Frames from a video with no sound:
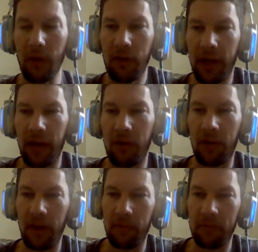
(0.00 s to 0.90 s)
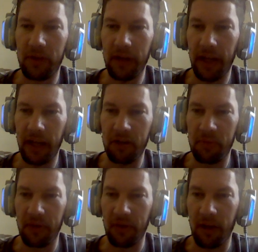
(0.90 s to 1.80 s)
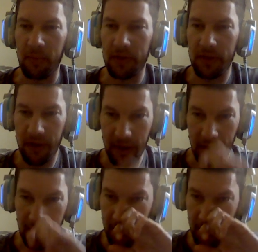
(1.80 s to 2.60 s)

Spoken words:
Okay, hold on. I'm trying to catch up to the comments here.